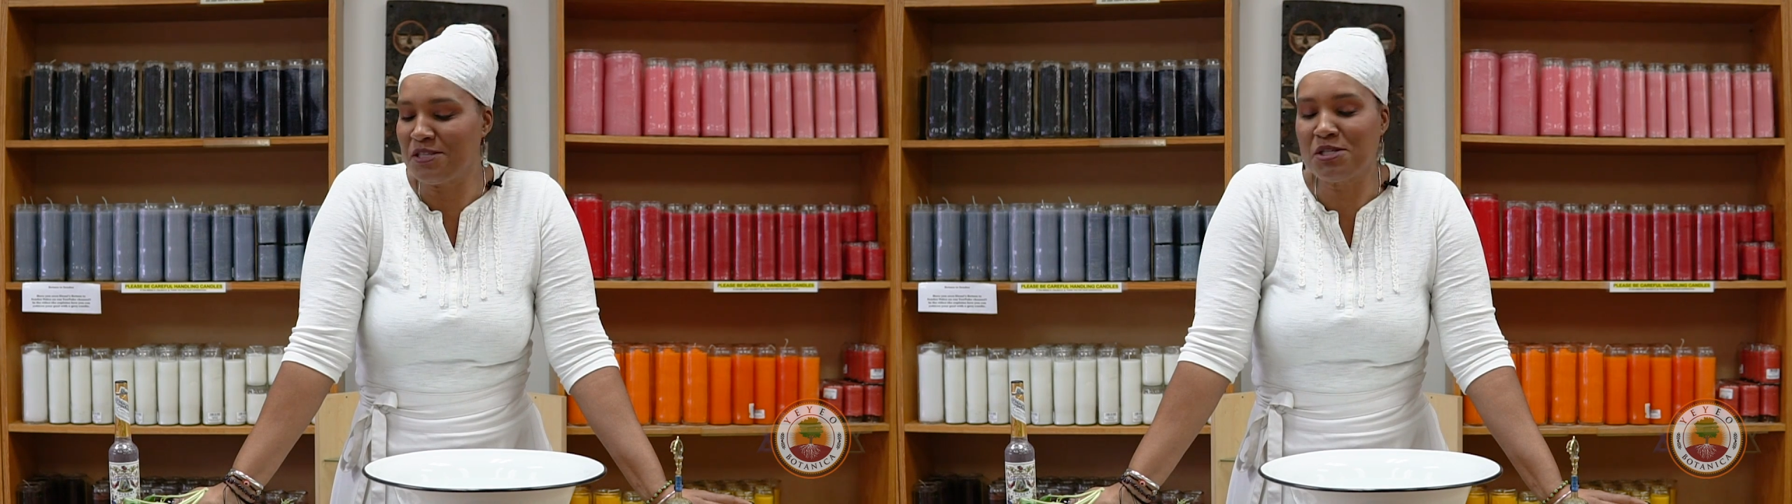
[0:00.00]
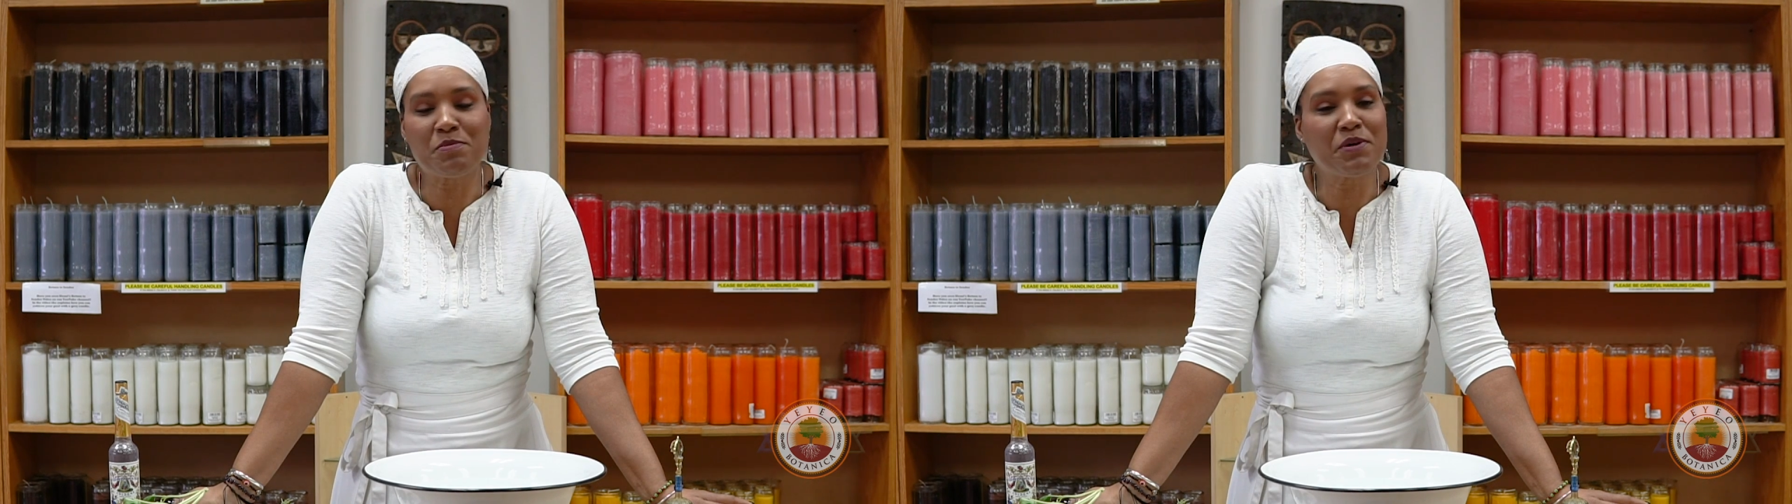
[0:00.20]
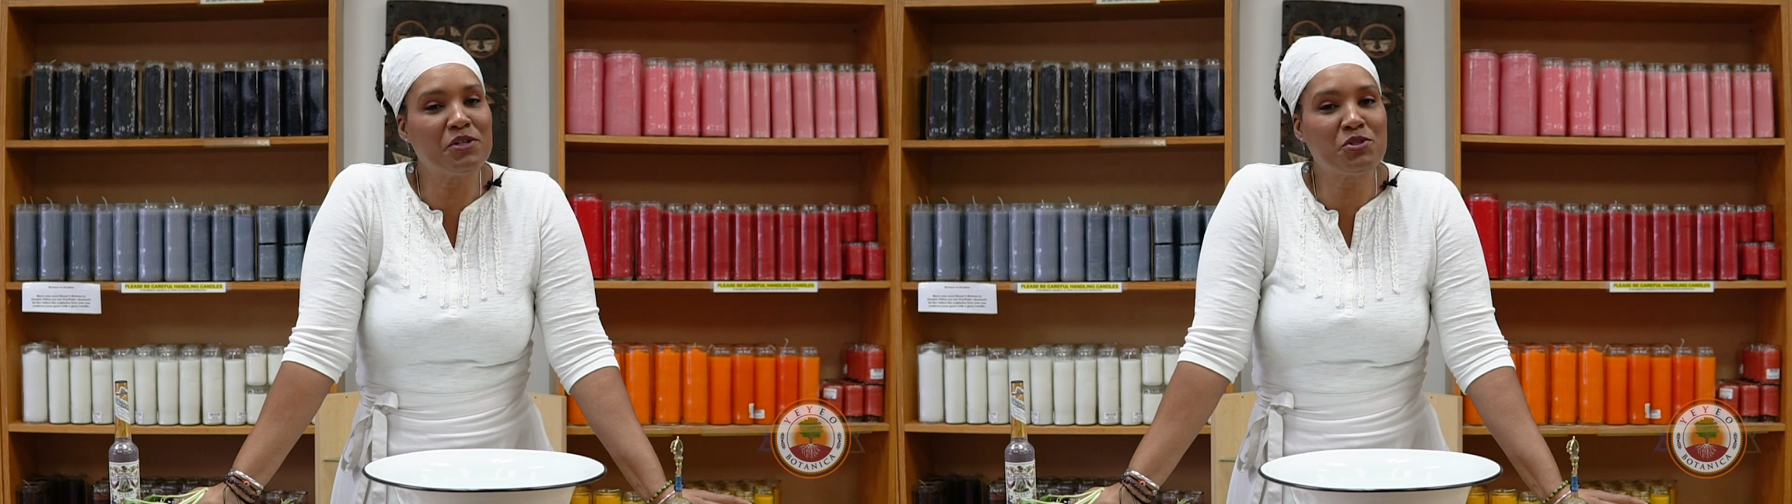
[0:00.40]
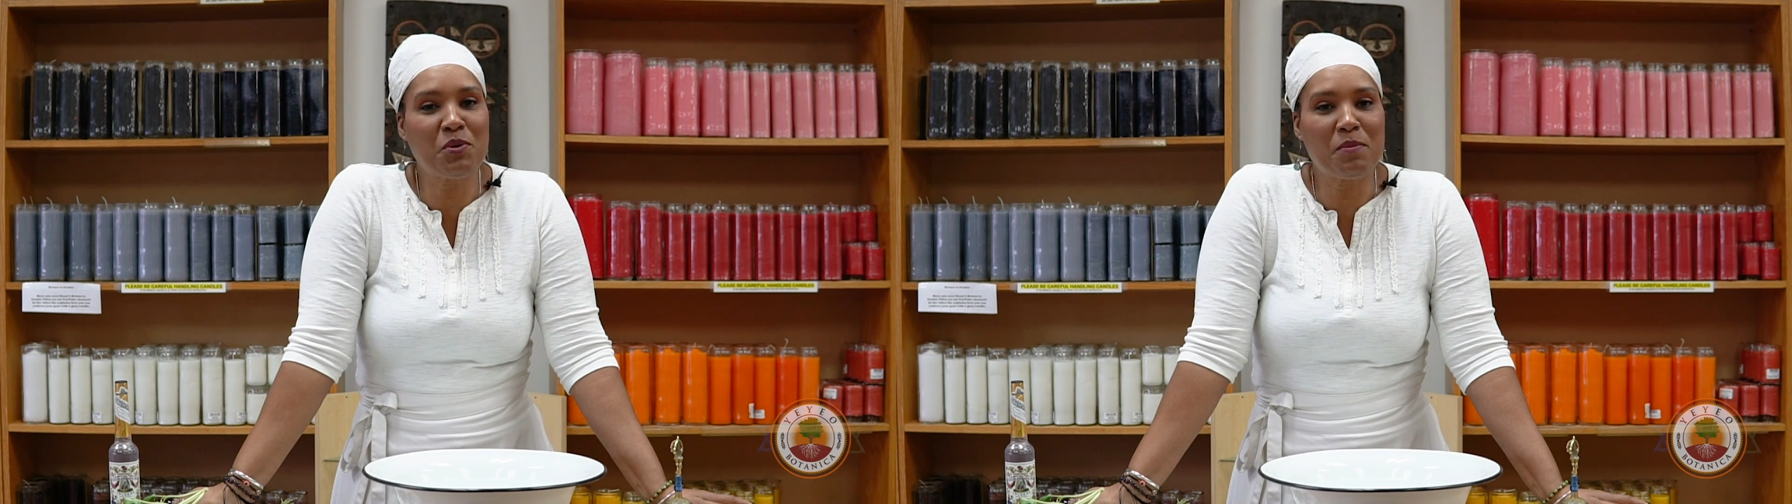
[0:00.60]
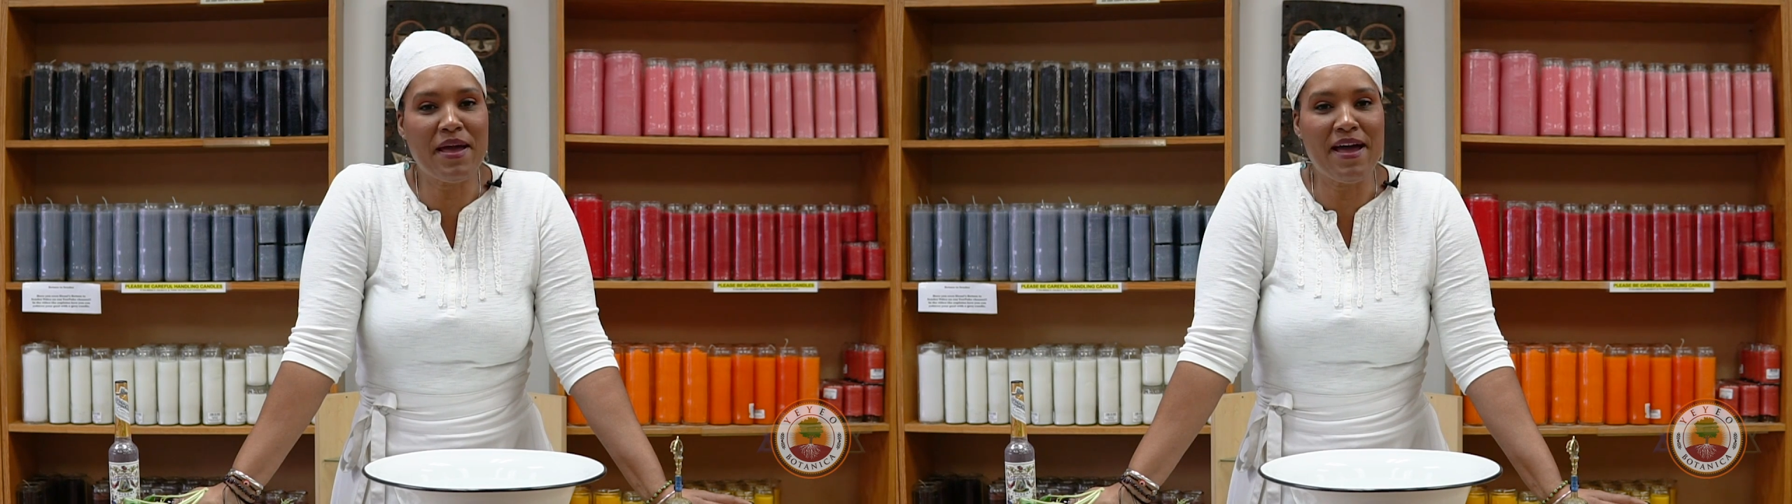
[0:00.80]
a
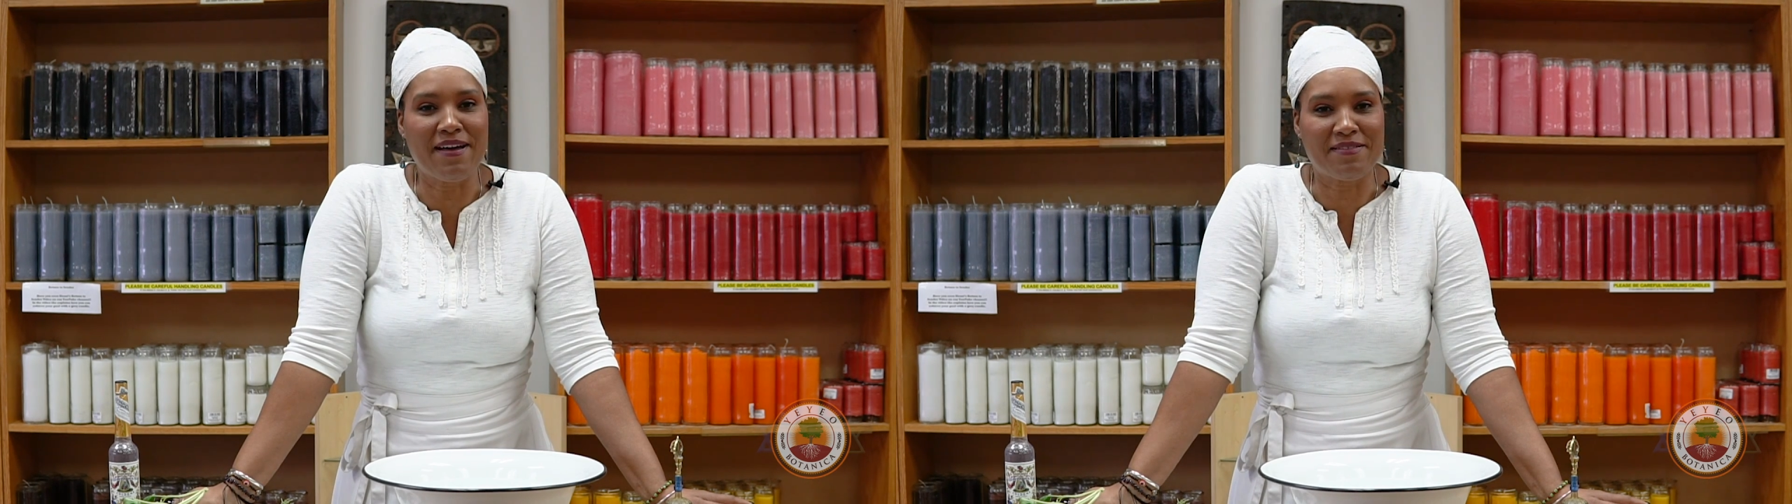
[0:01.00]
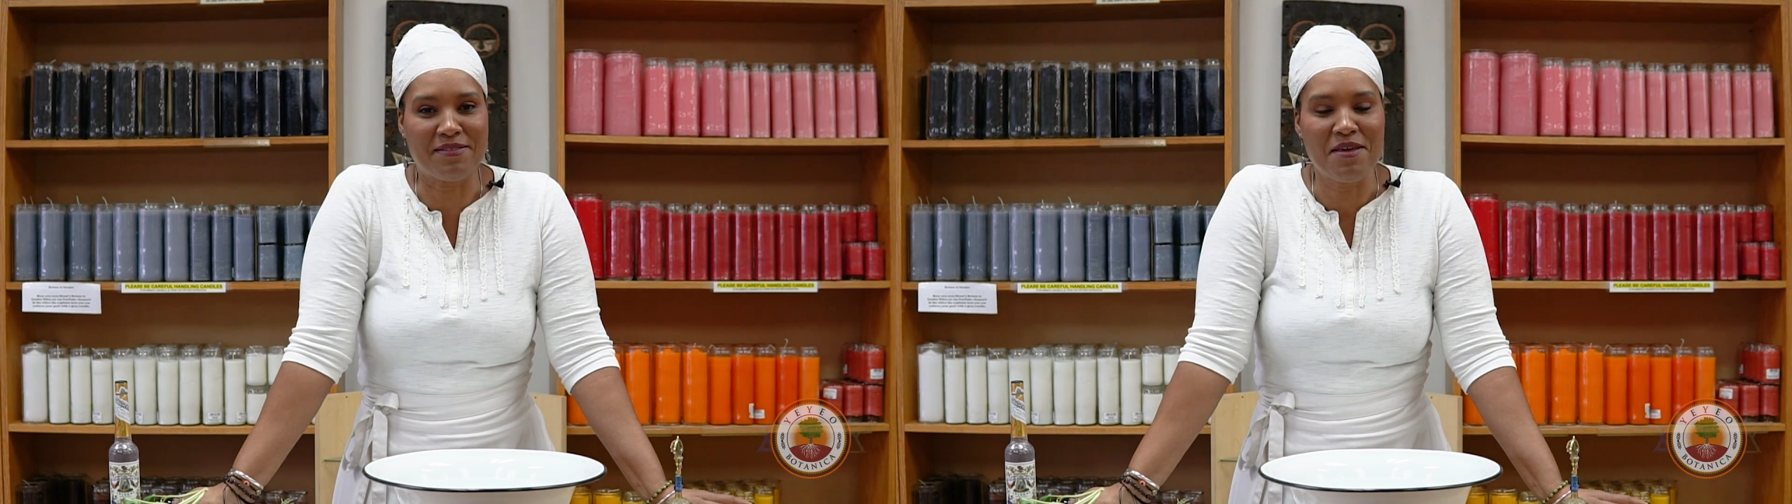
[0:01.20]
spiritual bath